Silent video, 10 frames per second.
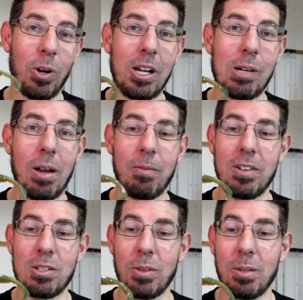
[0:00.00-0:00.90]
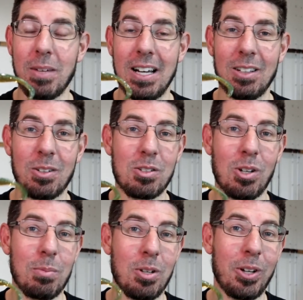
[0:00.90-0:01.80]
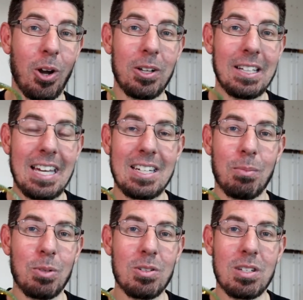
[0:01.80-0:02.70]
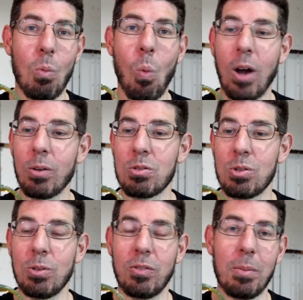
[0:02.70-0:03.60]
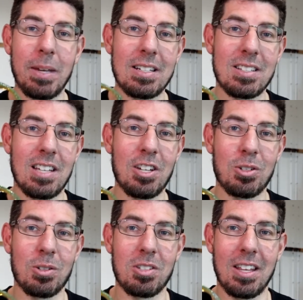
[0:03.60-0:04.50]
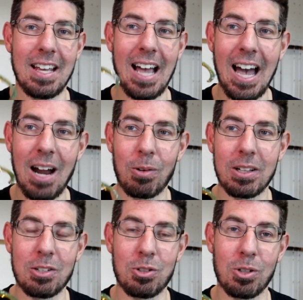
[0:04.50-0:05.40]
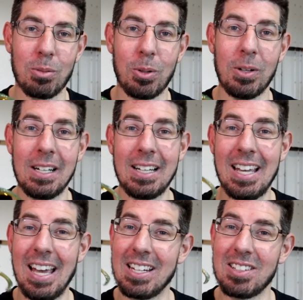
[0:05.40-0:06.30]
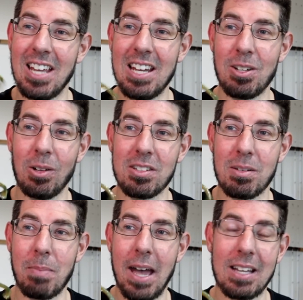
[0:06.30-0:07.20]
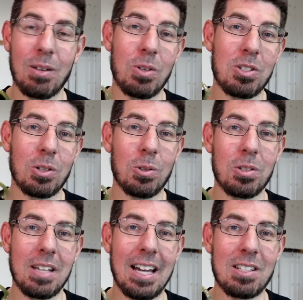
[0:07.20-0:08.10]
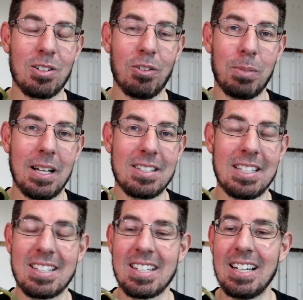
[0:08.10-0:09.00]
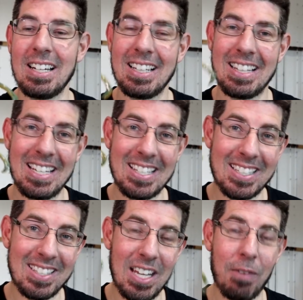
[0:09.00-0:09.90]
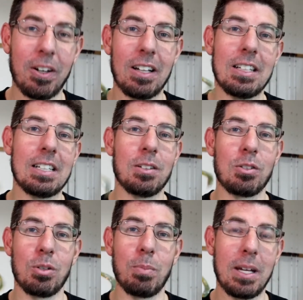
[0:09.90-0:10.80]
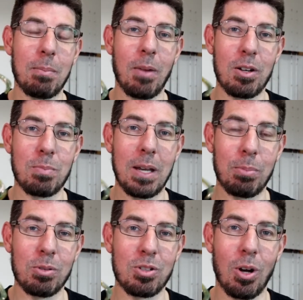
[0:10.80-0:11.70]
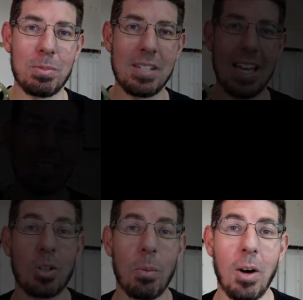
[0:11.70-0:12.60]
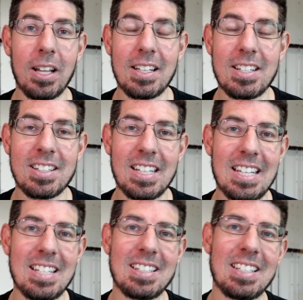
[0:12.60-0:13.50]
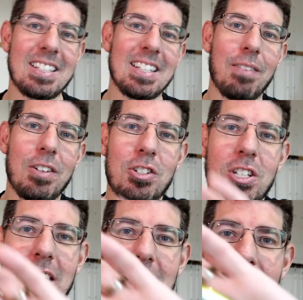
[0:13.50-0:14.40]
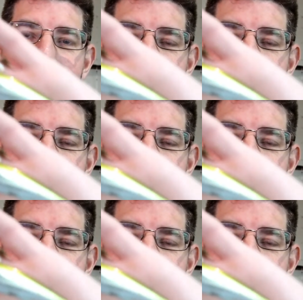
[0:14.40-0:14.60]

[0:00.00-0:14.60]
when I go out and fish with them, a lot of times I only end up using 1 or 2 of them in a session. So they are really durable, and at $10 a packet, which includes 8 soft plastics, these definitely should be in most people's top 10. Next on my list is the Savage Gear